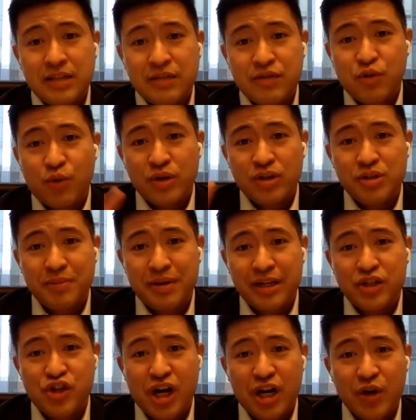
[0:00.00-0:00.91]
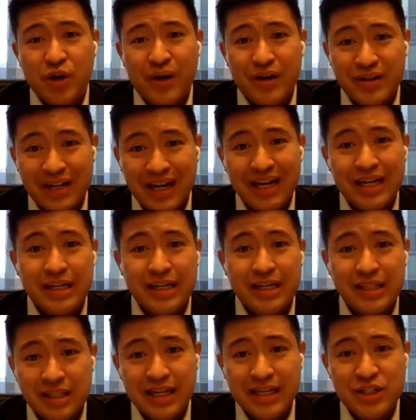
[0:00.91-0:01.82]
Steve Schwartzman and John Gray are not
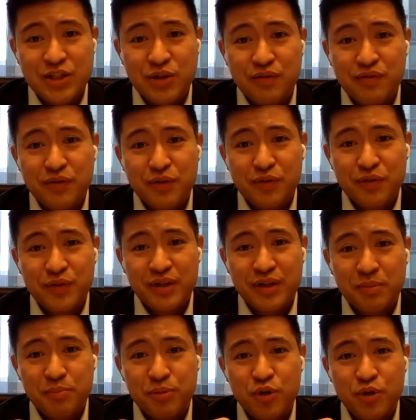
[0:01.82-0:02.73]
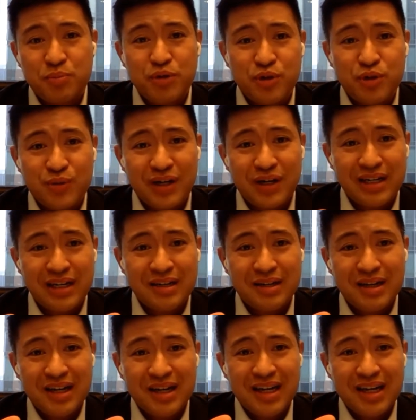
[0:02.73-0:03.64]
on the line, so feel free to poo-poo
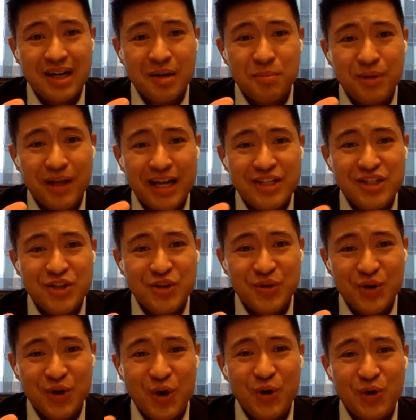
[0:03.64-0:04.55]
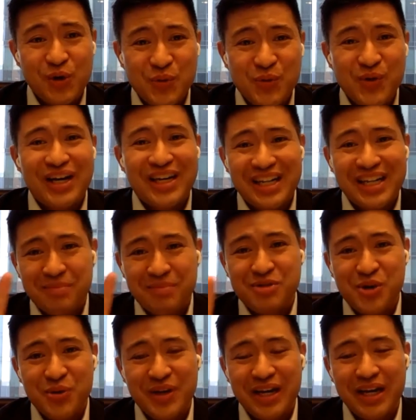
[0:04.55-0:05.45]
on Blackstone all you want.
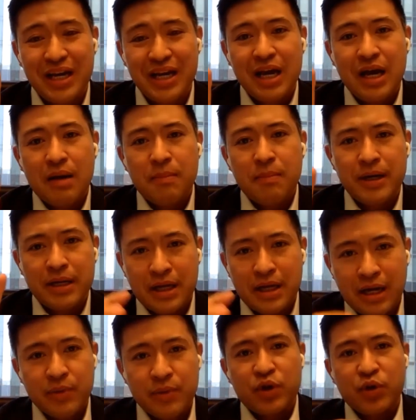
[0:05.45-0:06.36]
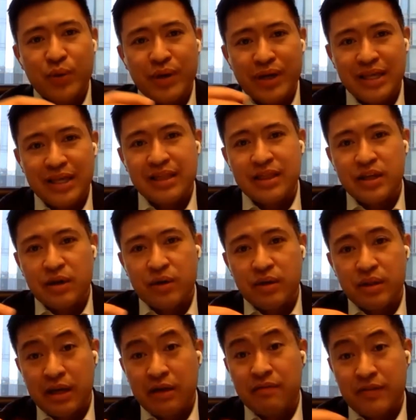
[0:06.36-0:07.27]
I'm joking, but I would agree that
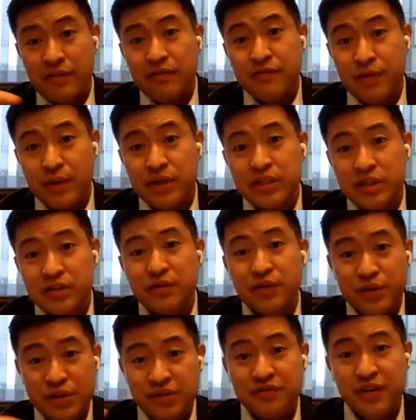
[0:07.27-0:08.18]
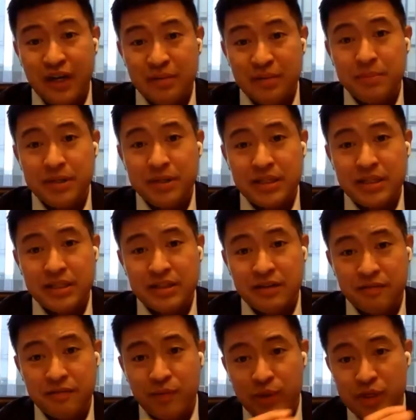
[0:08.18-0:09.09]
they have a very diversified business,
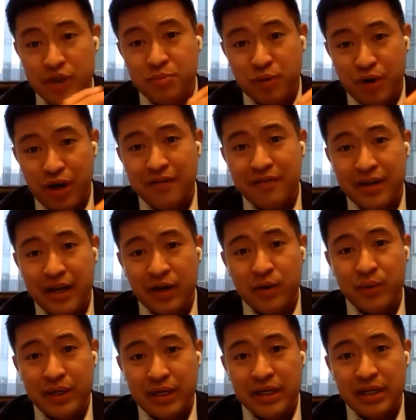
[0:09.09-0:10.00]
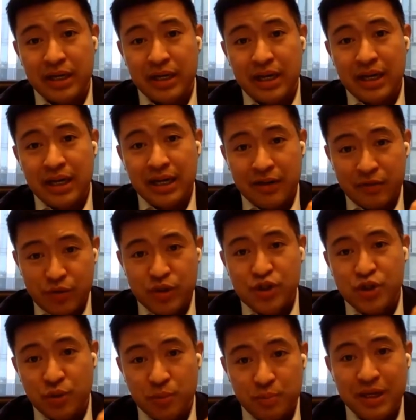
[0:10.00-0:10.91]
of which private equity, kind of
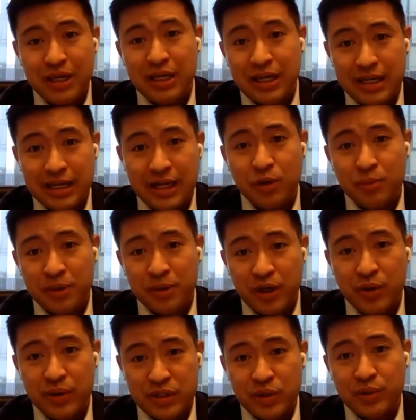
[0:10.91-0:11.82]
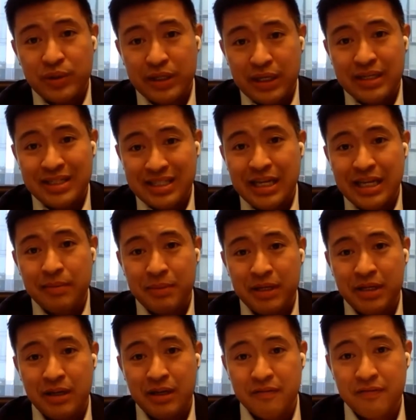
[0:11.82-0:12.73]
traditional PE and LBO, is only a
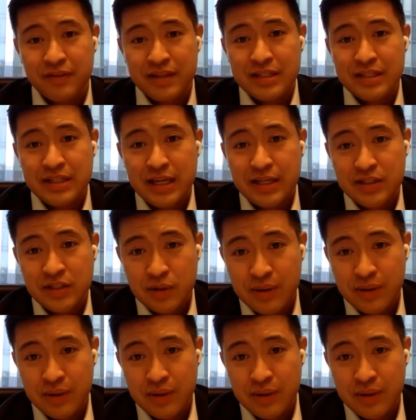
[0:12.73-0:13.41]
segment of these days.